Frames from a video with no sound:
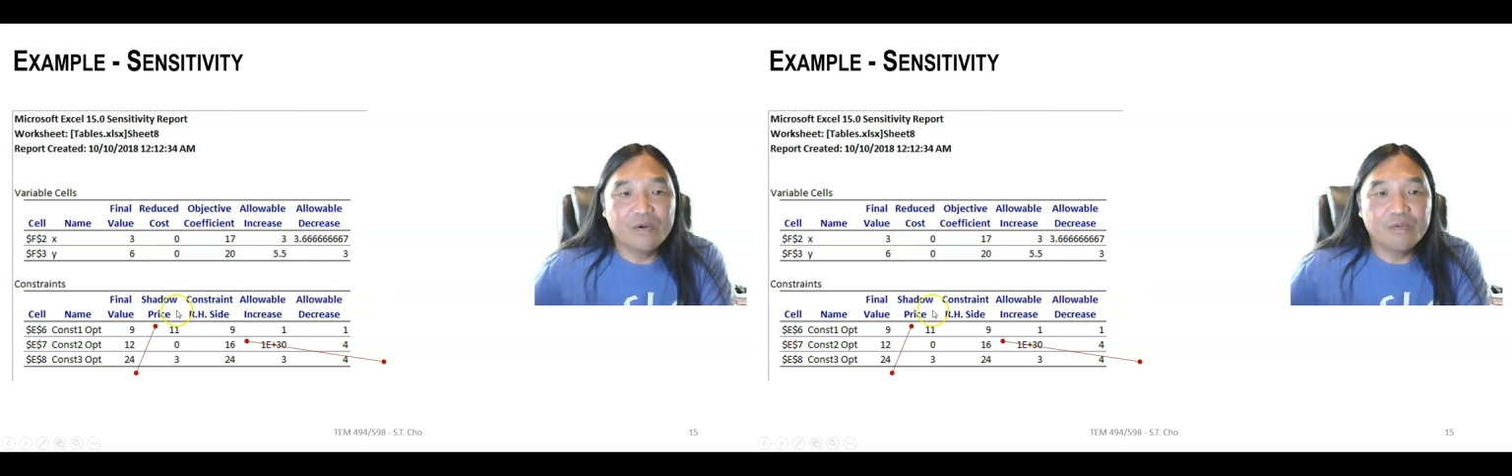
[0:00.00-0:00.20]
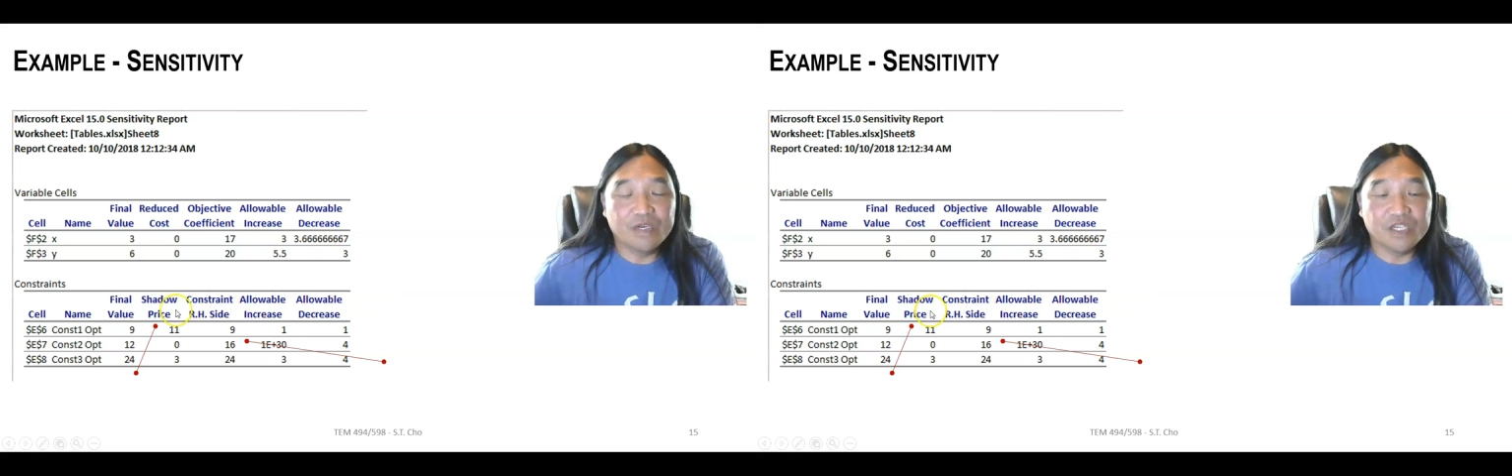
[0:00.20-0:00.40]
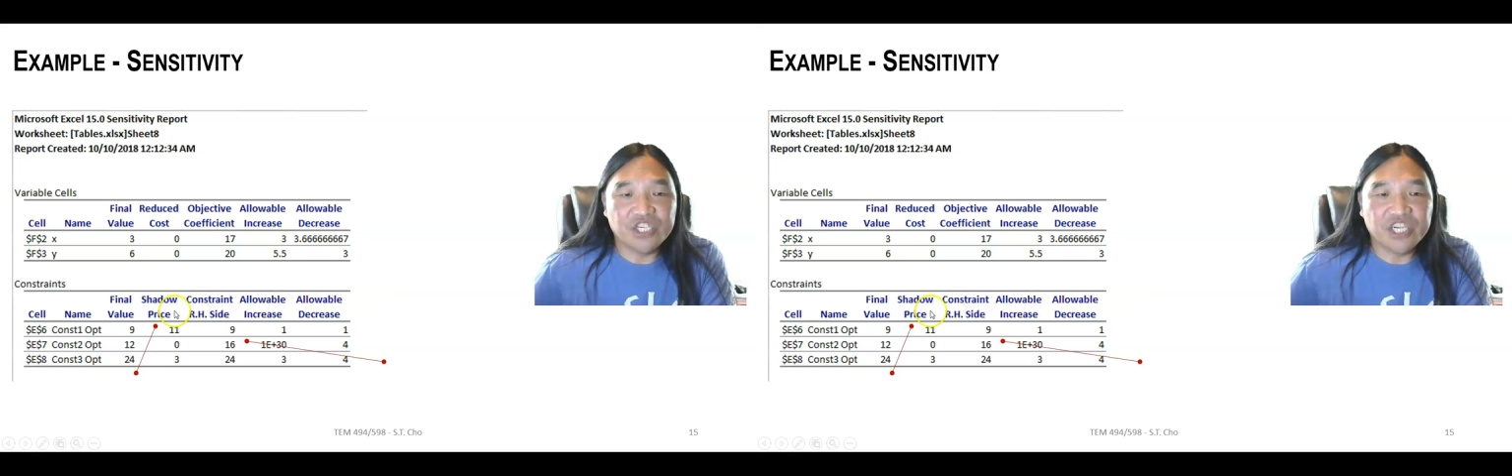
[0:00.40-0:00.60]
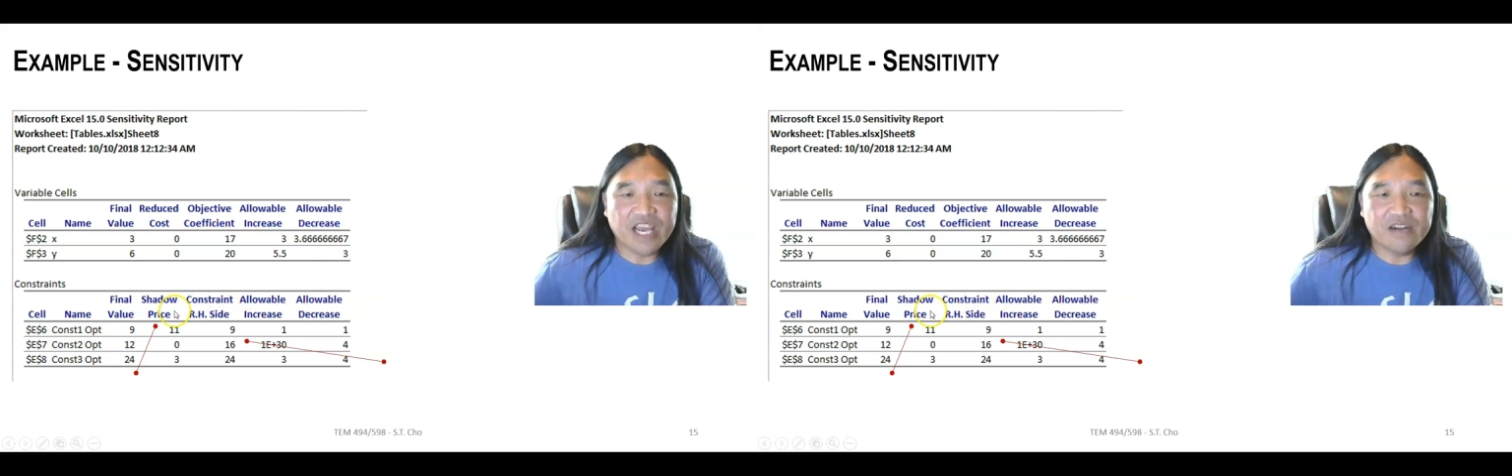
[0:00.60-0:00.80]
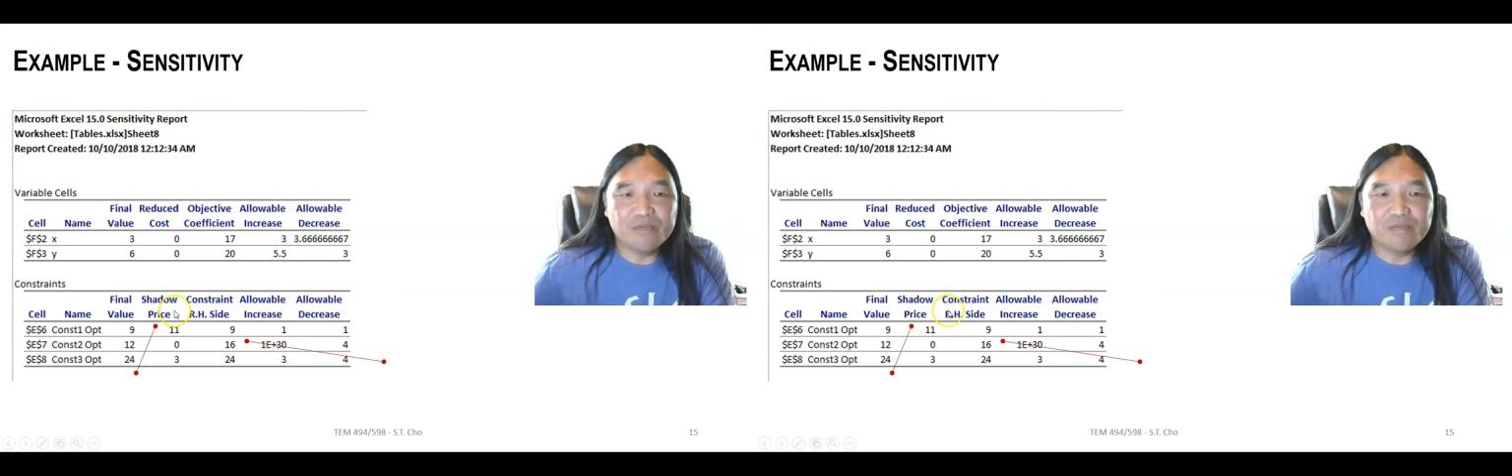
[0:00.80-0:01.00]
What a
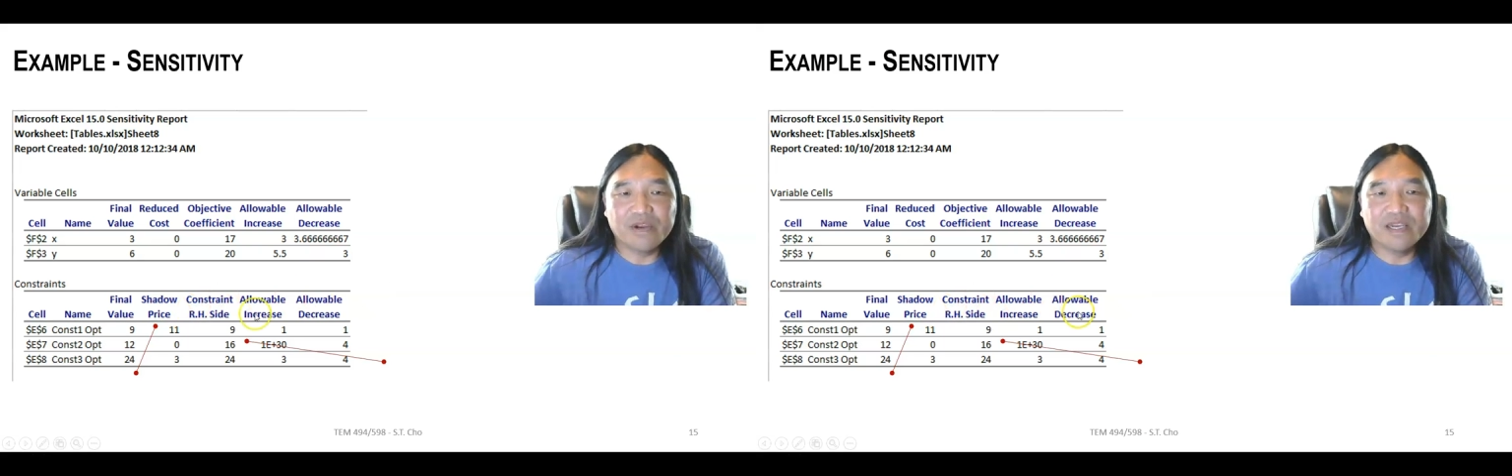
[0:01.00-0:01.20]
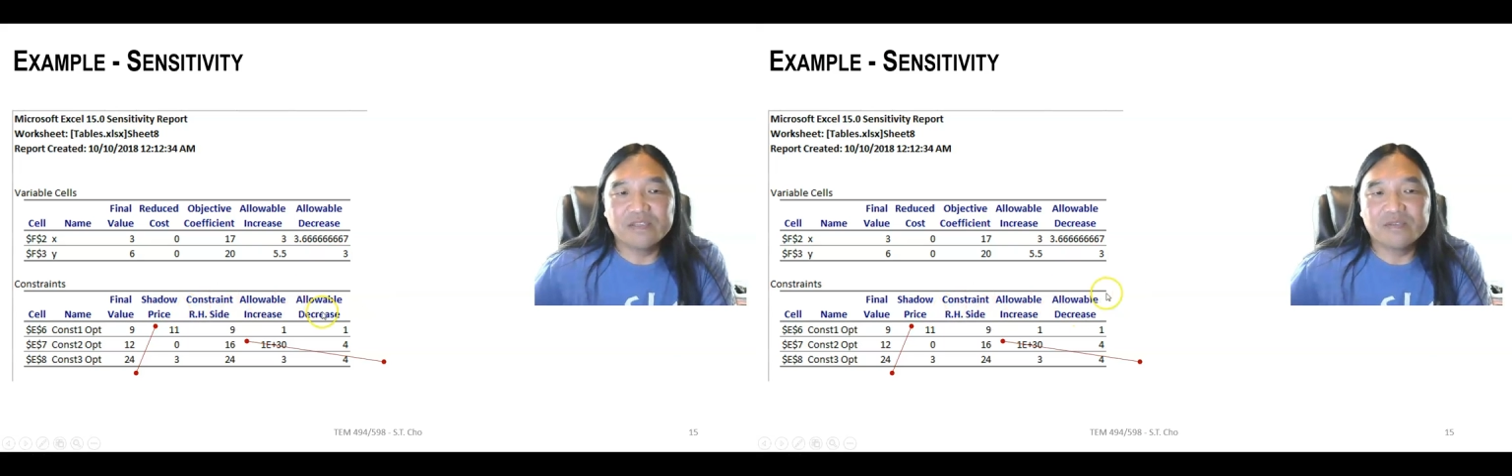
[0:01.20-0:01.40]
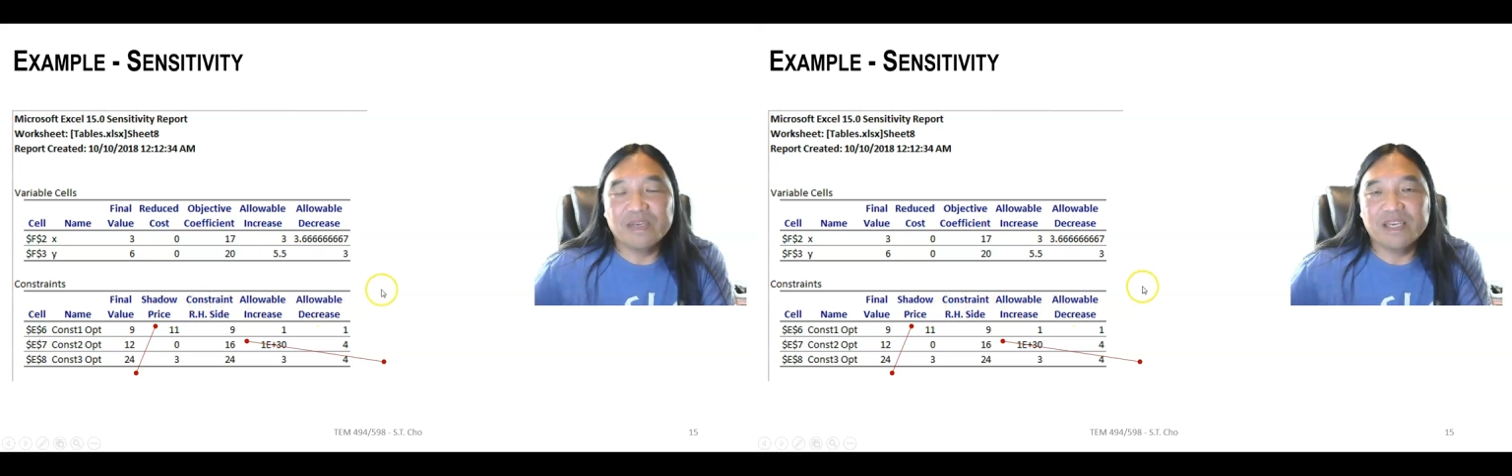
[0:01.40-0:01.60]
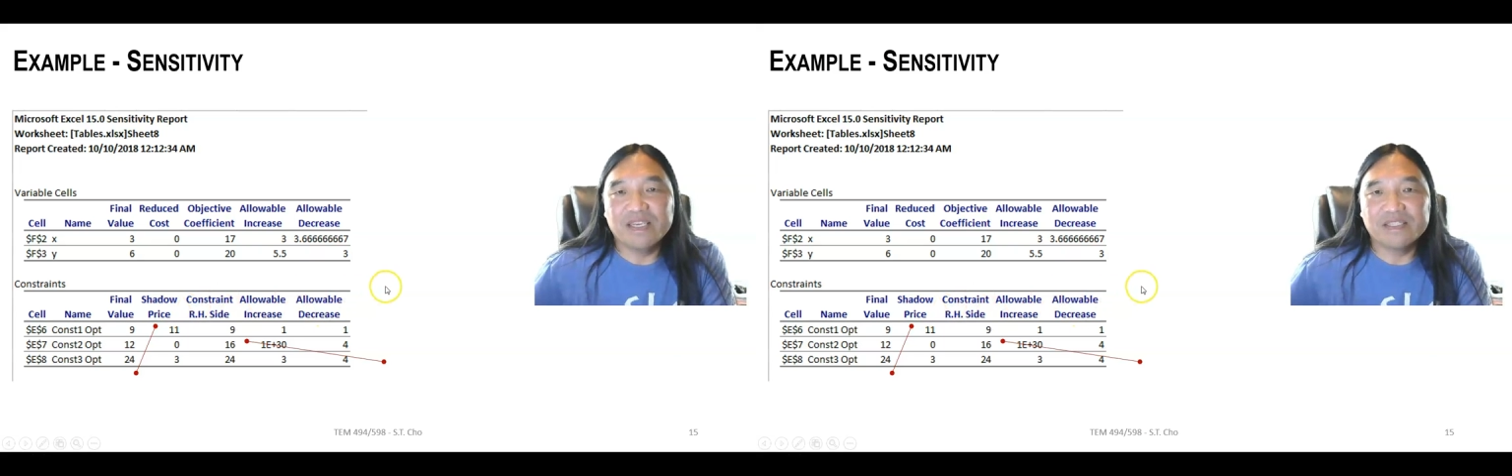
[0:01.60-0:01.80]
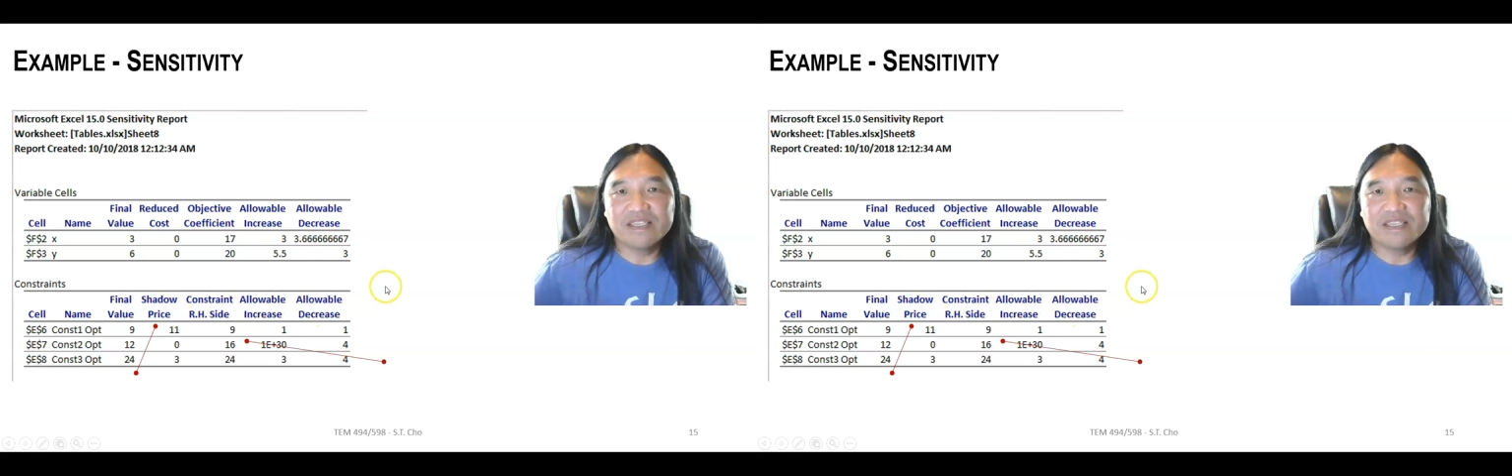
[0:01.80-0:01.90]
shadow price means